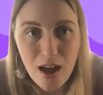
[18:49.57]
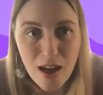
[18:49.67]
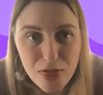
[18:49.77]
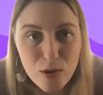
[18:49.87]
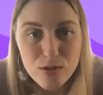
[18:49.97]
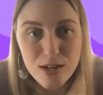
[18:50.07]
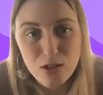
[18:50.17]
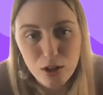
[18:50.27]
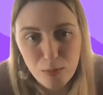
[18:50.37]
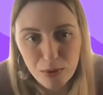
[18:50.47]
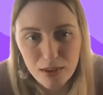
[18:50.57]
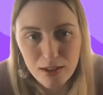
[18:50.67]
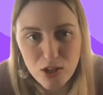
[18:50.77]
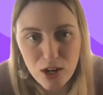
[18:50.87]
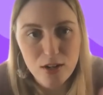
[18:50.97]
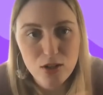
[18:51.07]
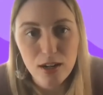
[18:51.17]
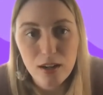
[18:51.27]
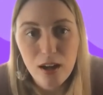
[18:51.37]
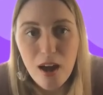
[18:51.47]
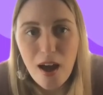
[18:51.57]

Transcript: And those days are completely changing.